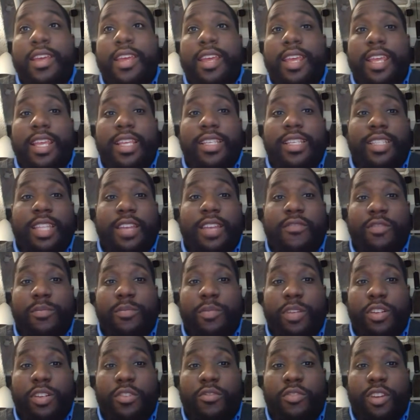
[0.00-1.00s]
He's never
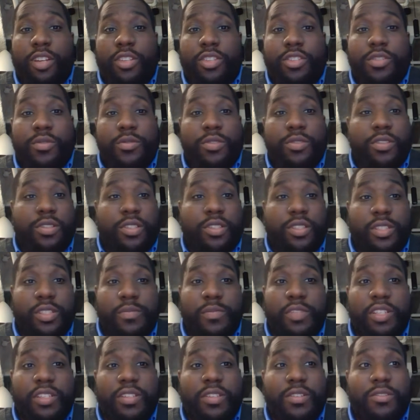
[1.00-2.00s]
been a great shooter. He's
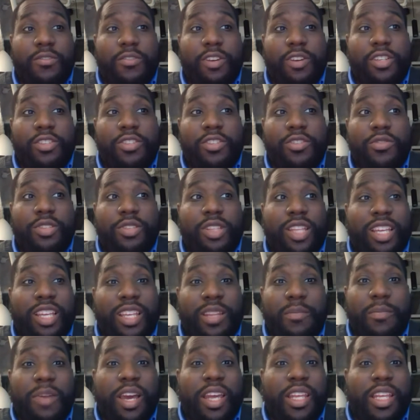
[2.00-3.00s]
been a great shooter like
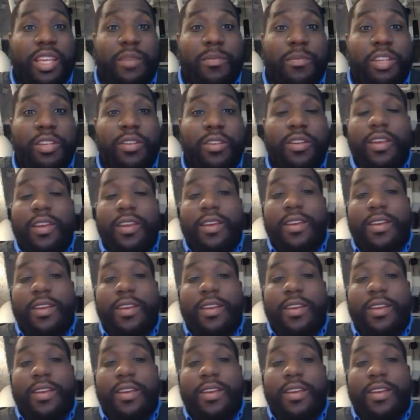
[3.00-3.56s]
in Miami,